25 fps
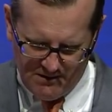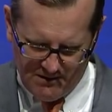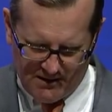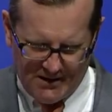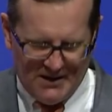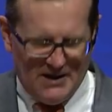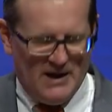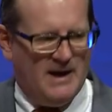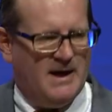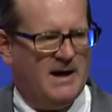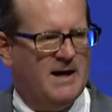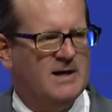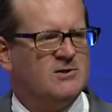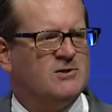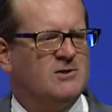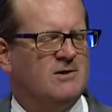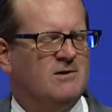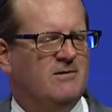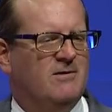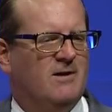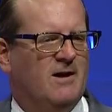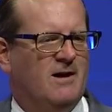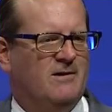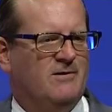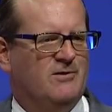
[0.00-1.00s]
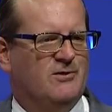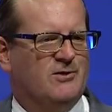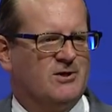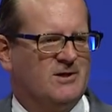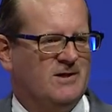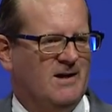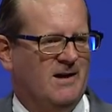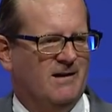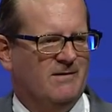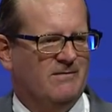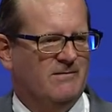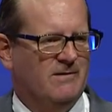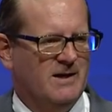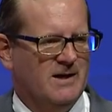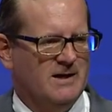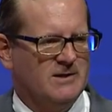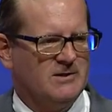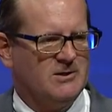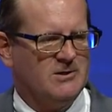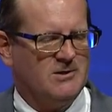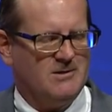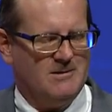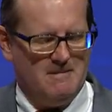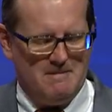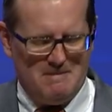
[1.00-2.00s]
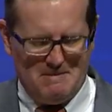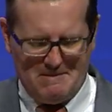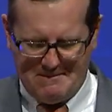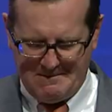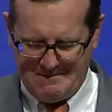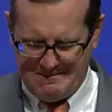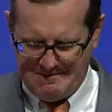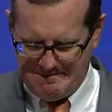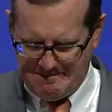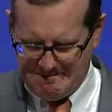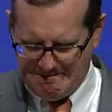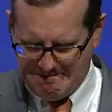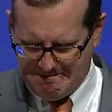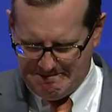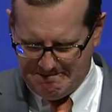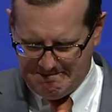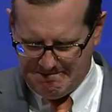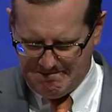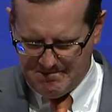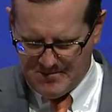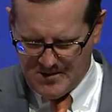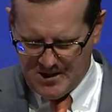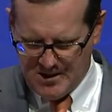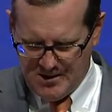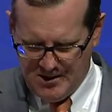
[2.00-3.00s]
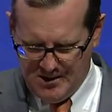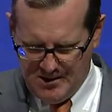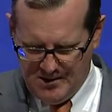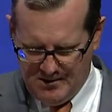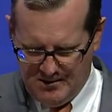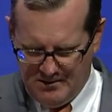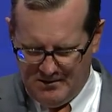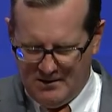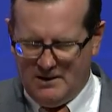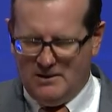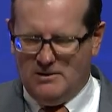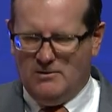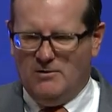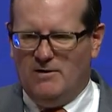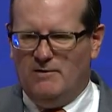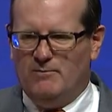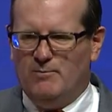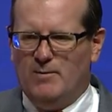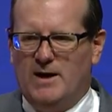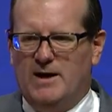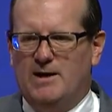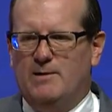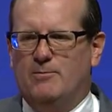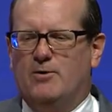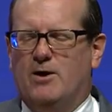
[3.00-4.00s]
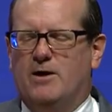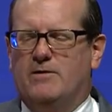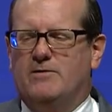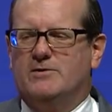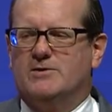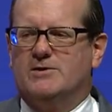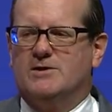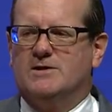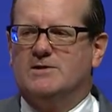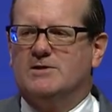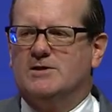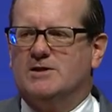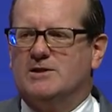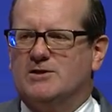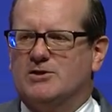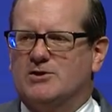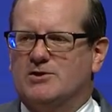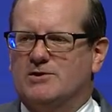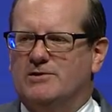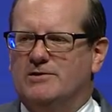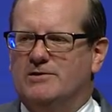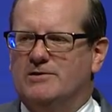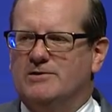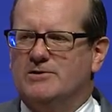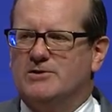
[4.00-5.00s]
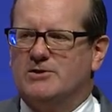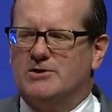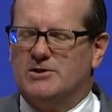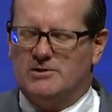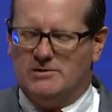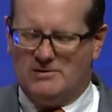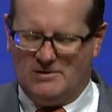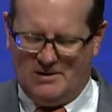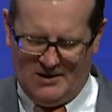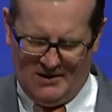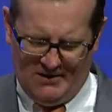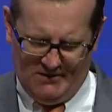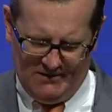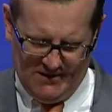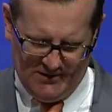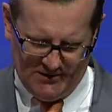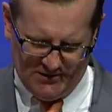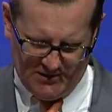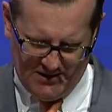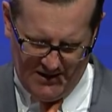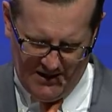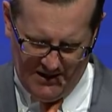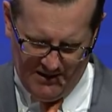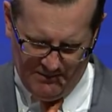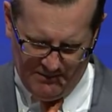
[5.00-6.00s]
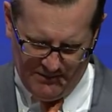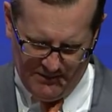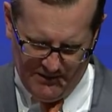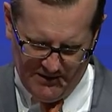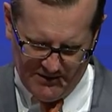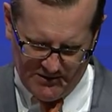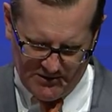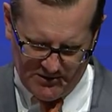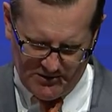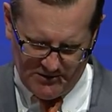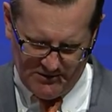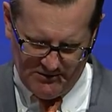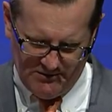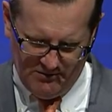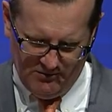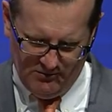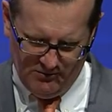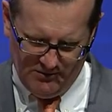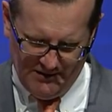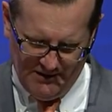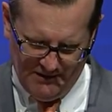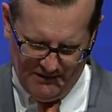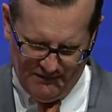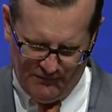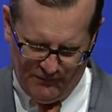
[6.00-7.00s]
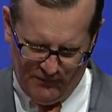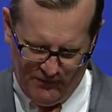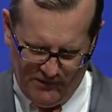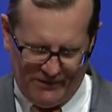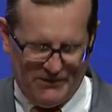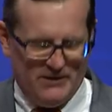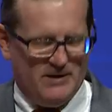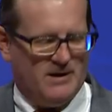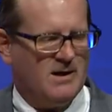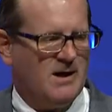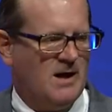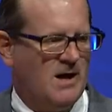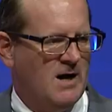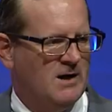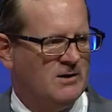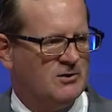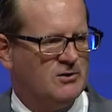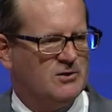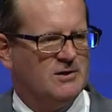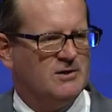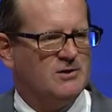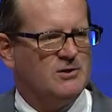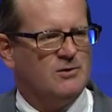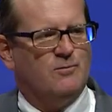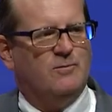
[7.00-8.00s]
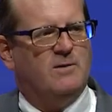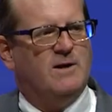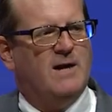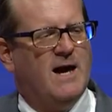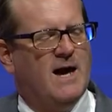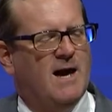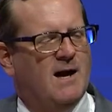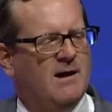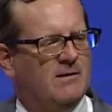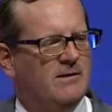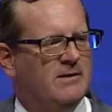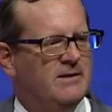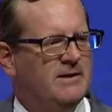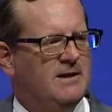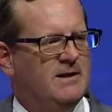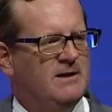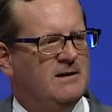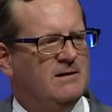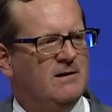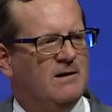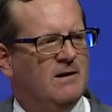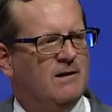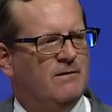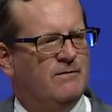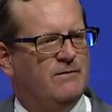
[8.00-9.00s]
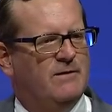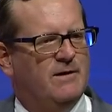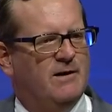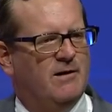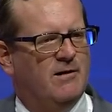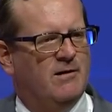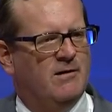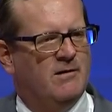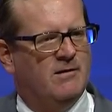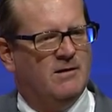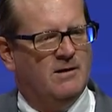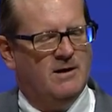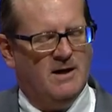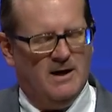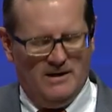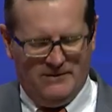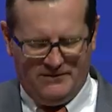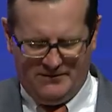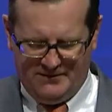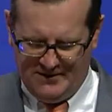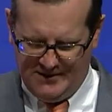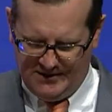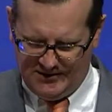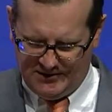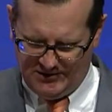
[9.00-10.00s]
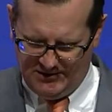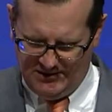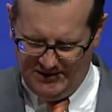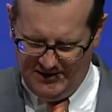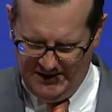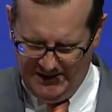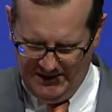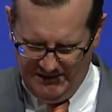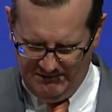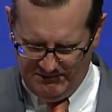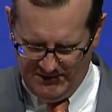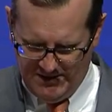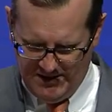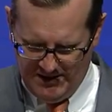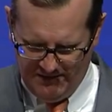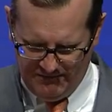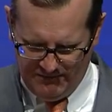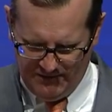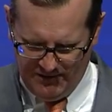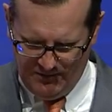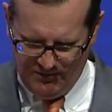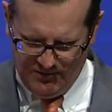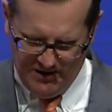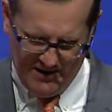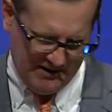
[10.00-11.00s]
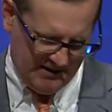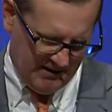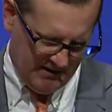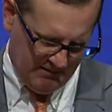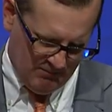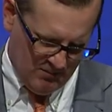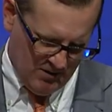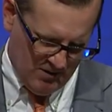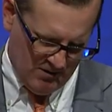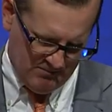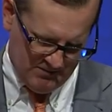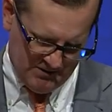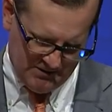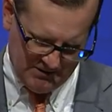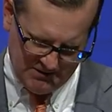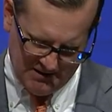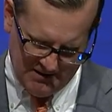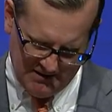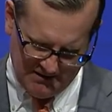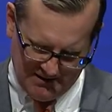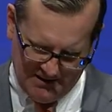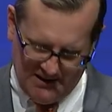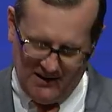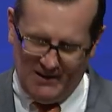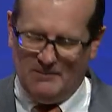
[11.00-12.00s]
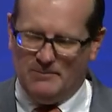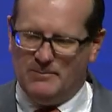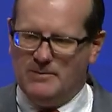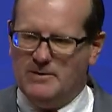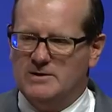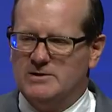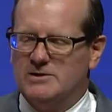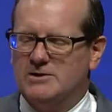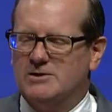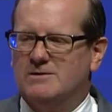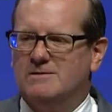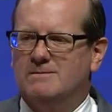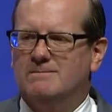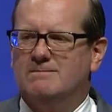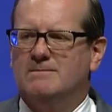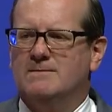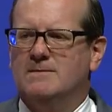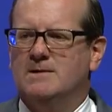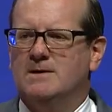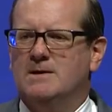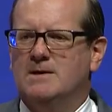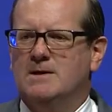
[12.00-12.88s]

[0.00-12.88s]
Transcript: Can I ask you to understand this? That you have many brothers and sisters on this campus who live with the conscious reality of their ethnicity every waking moment on campus.